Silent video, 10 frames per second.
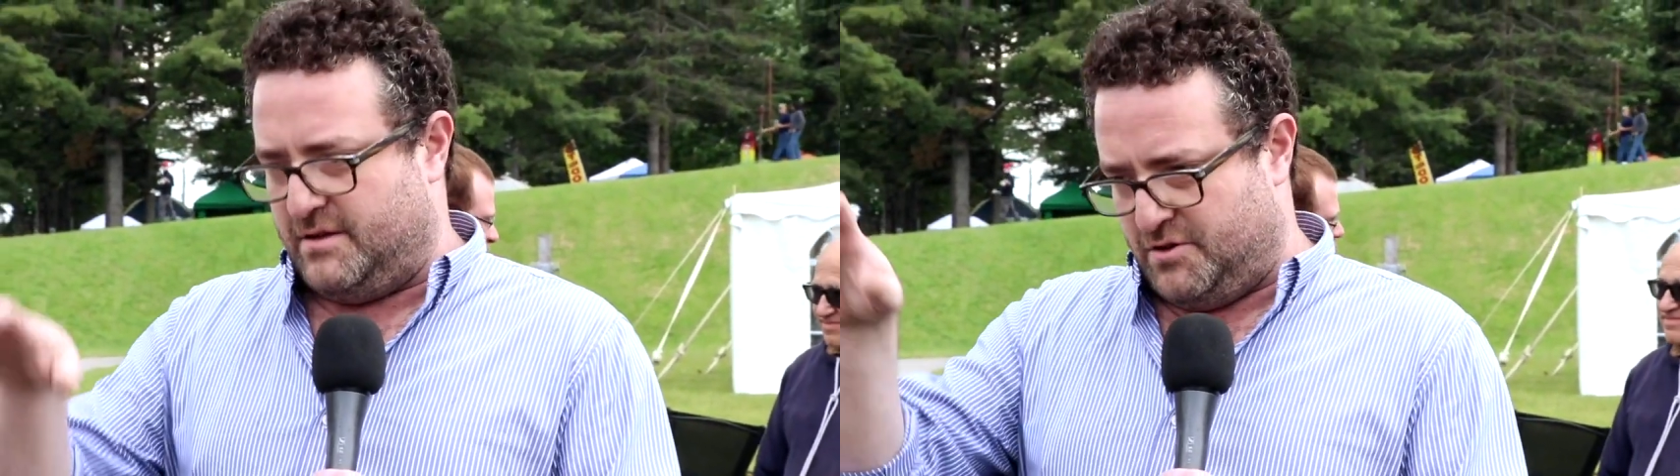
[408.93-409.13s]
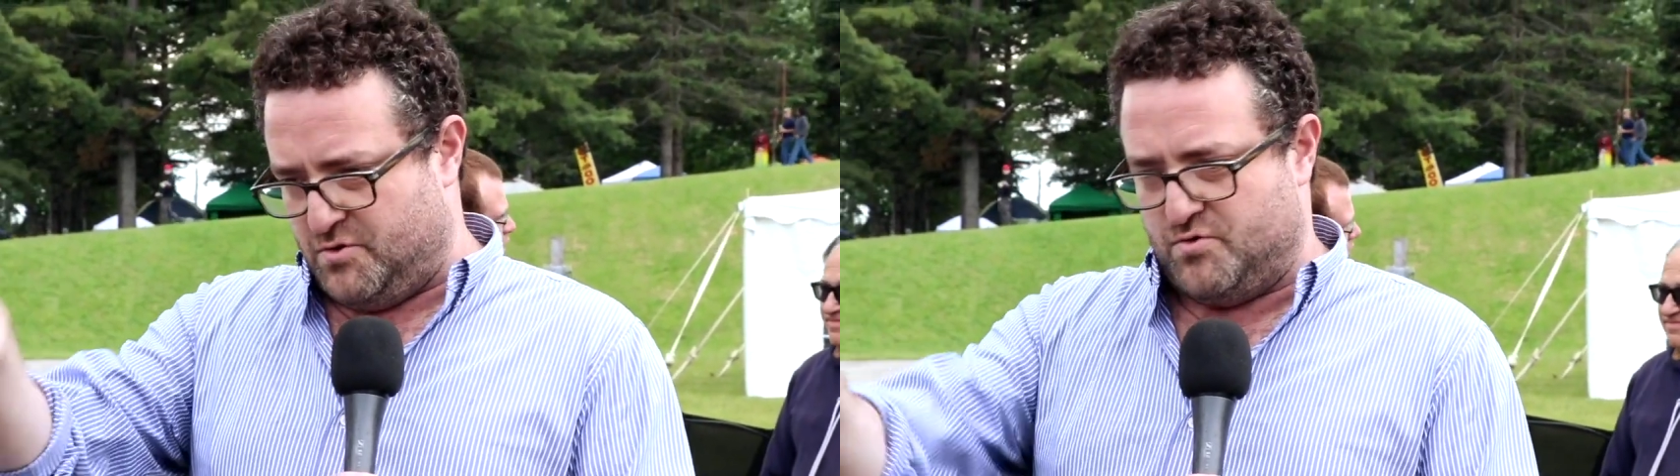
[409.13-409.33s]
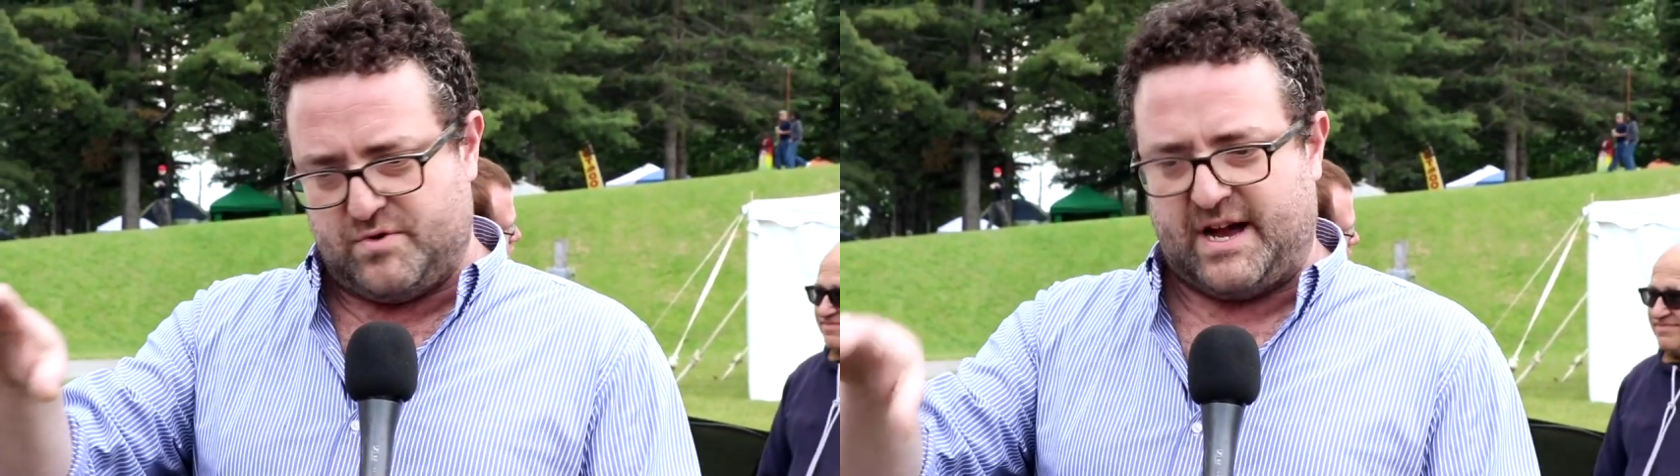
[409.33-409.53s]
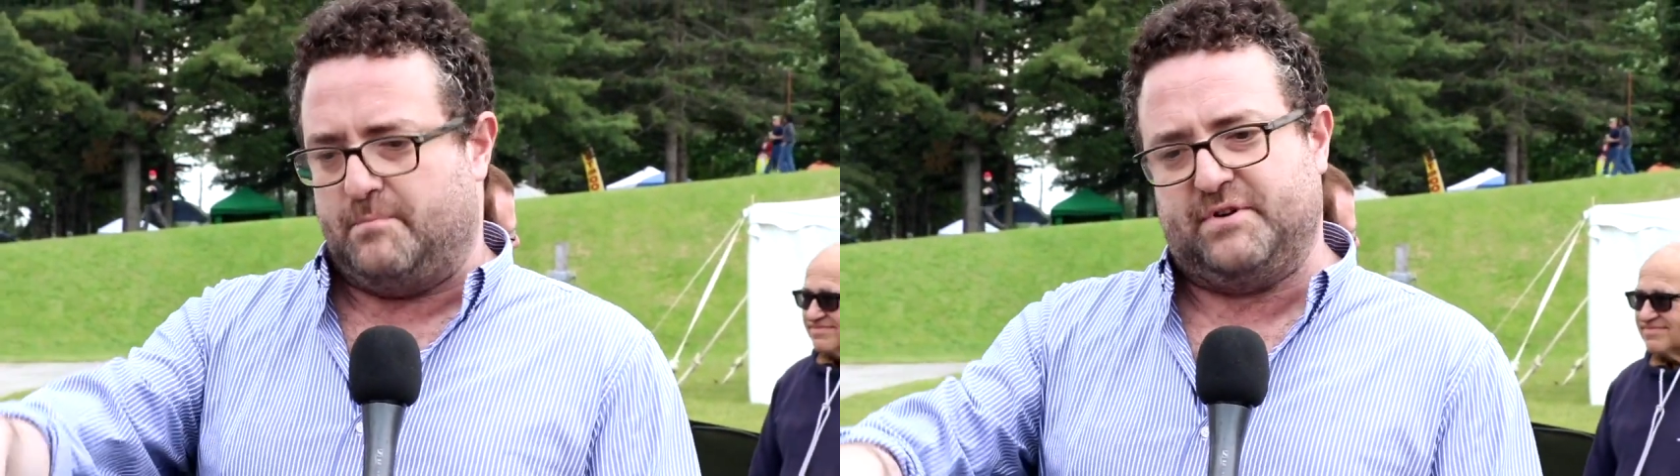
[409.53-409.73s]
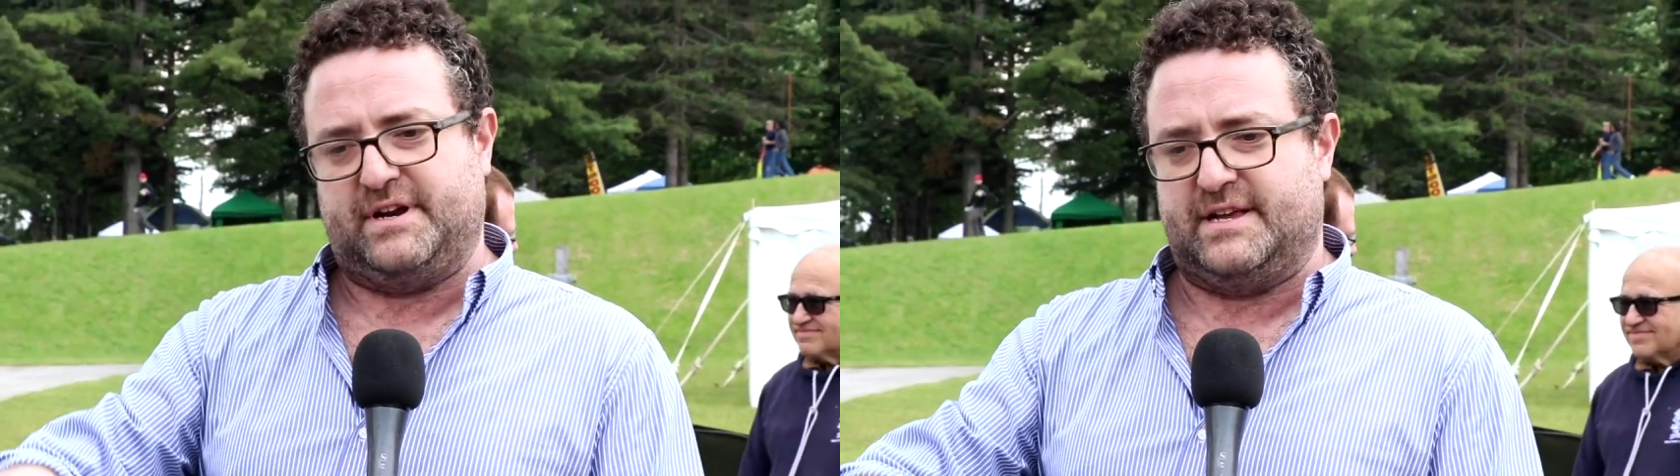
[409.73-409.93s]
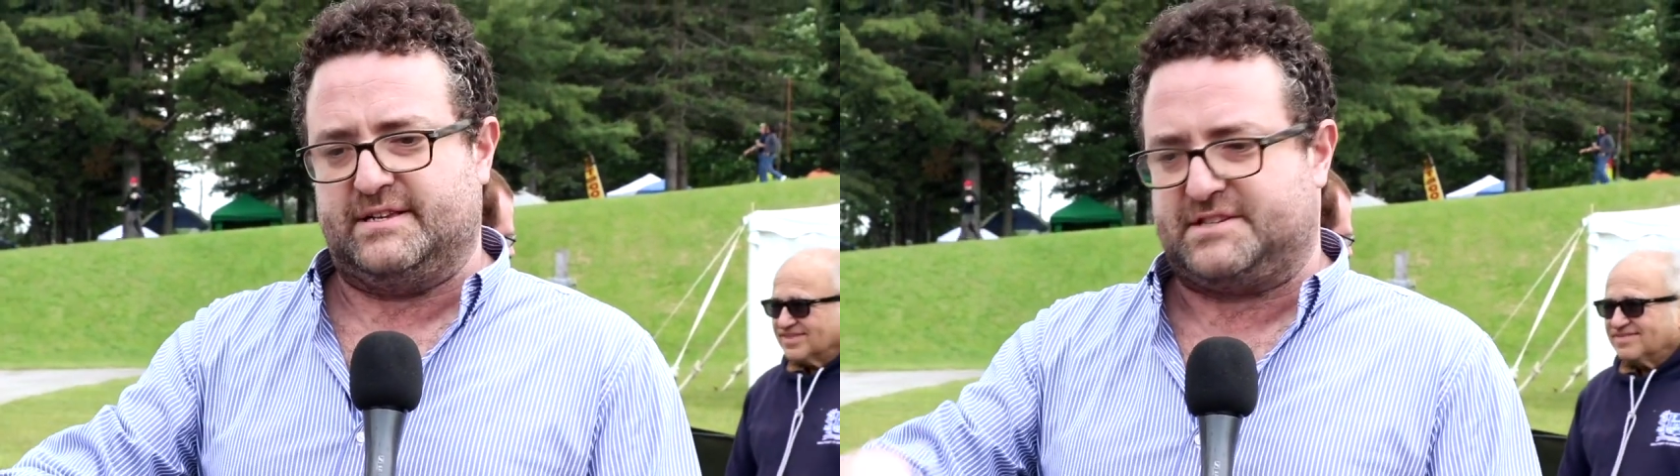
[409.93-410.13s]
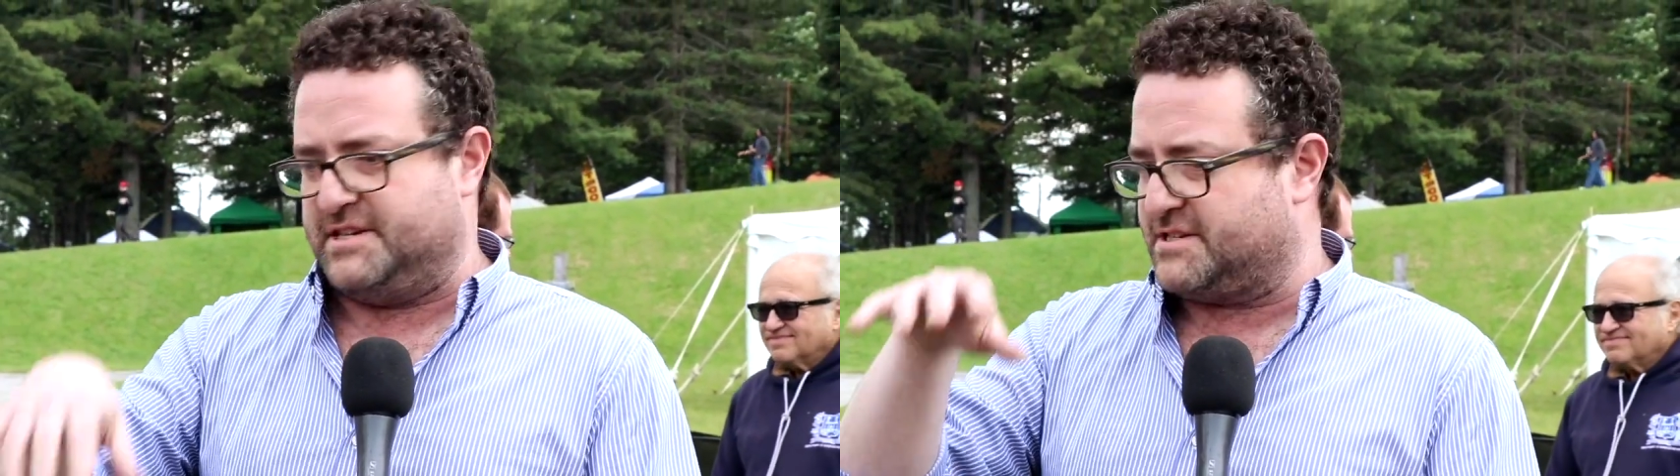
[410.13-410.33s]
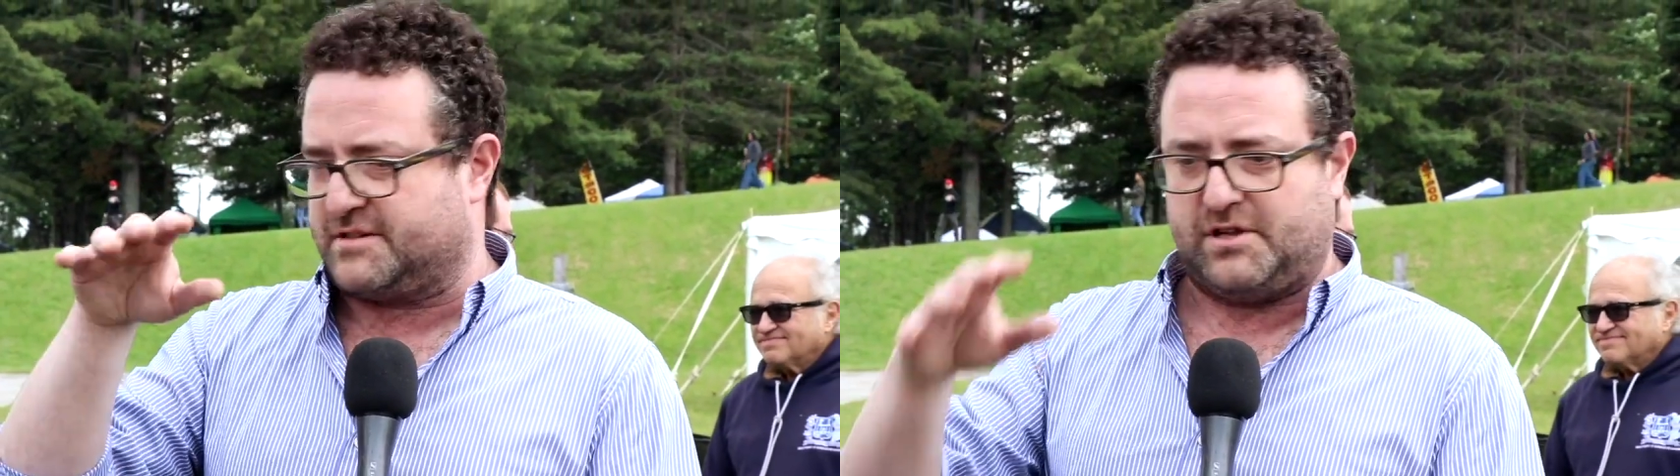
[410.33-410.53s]
you companies
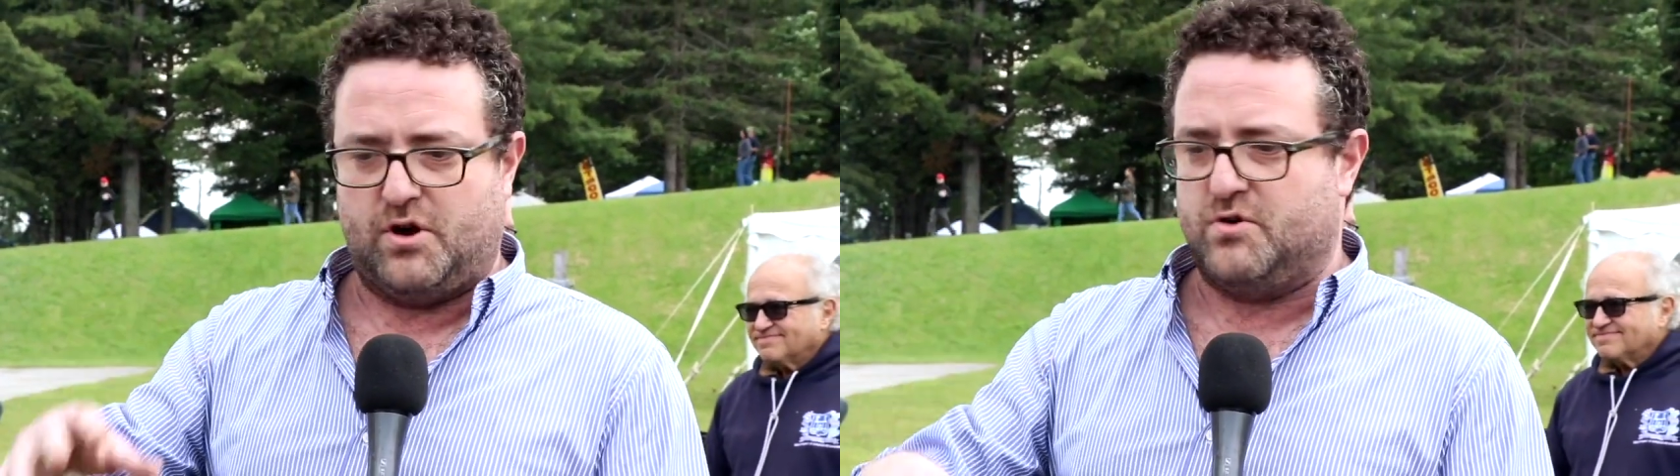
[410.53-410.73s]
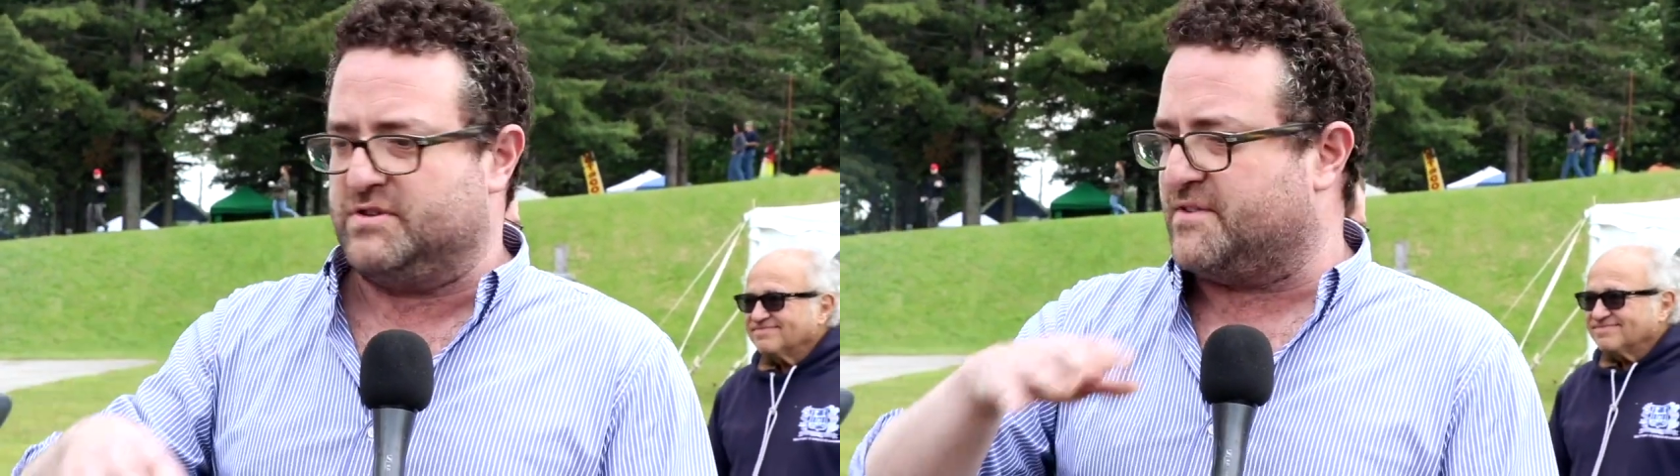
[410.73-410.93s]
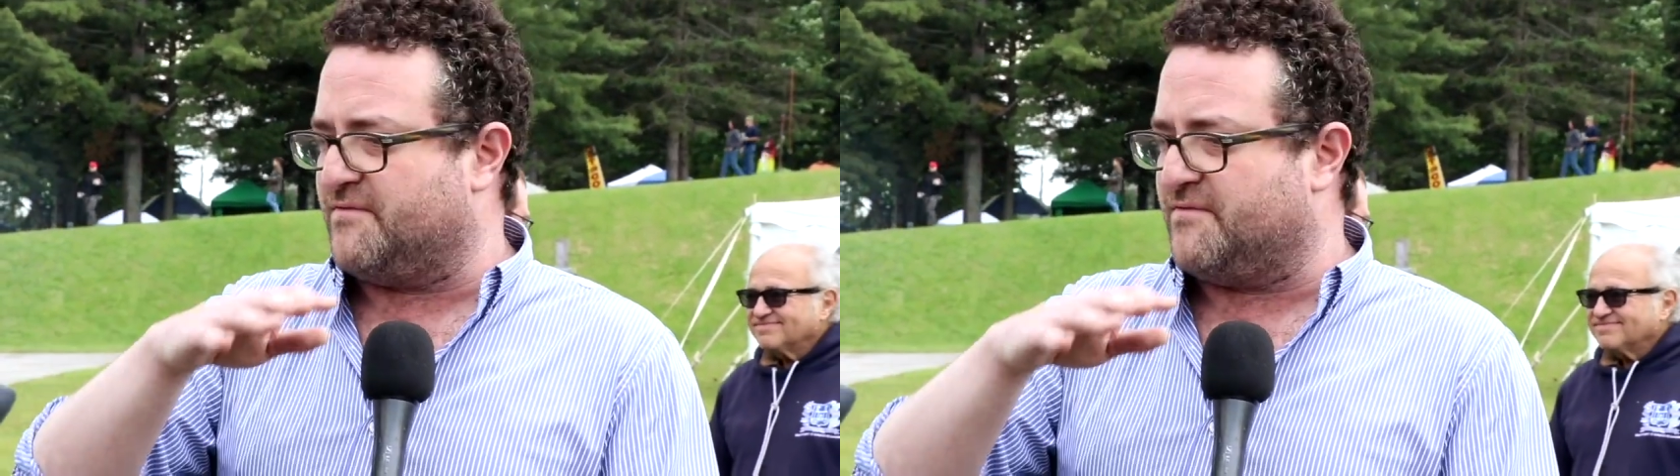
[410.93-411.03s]
disclose